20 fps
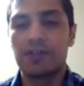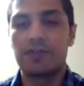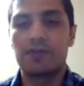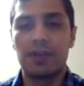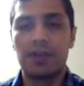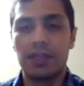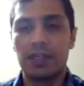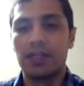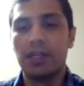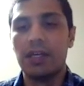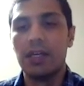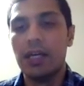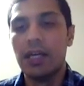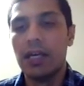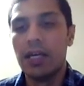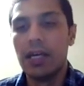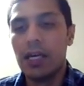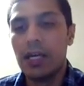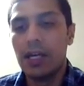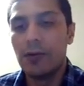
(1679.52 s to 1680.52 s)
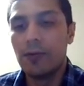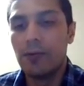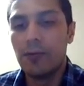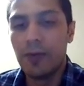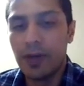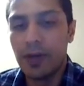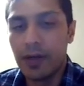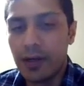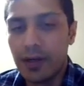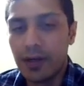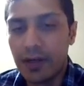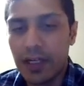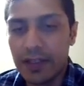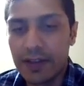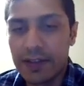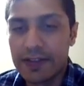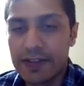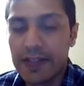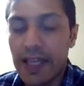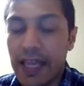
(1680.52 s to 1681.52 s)
clustering, where
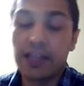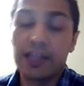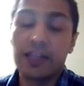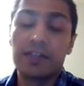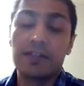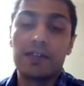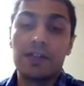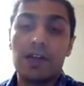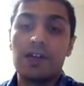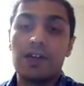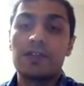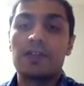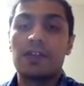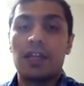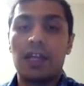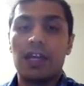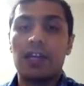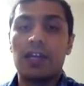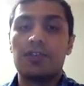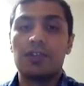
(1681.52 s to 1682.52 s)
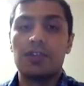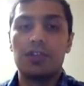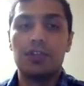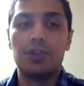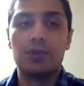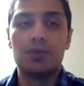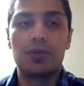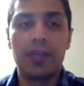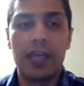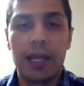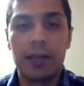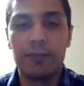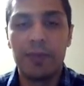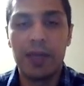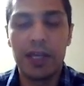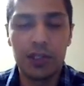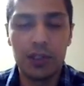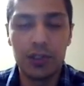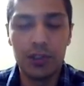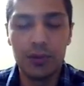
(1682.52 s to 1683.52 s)
in the second and third stage, you can
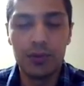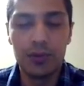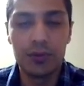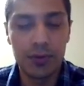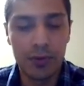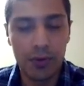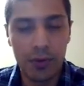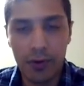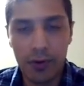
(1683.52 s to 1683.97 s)
make use